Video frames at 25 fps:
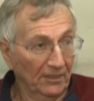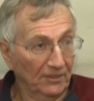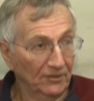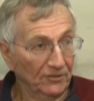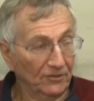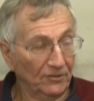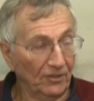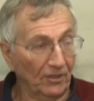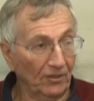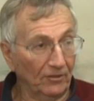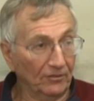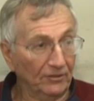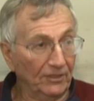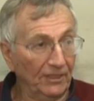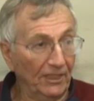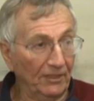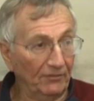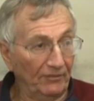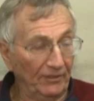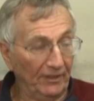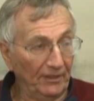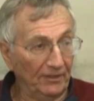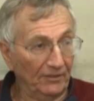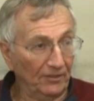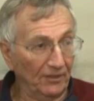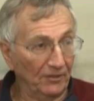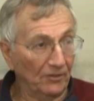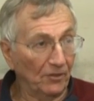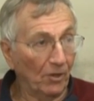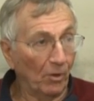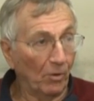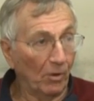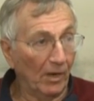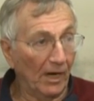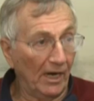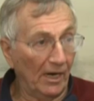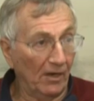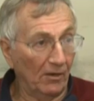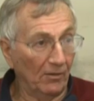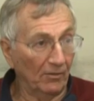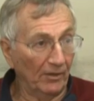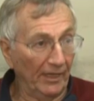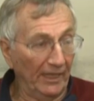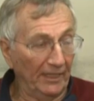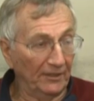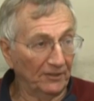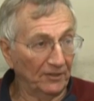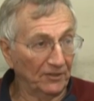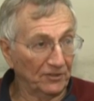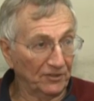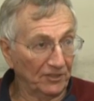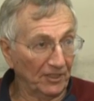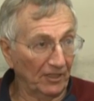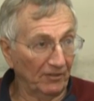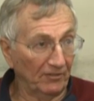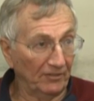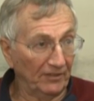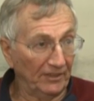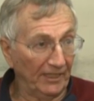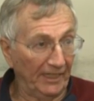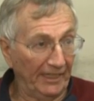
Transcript: start giving the know-how and the sarin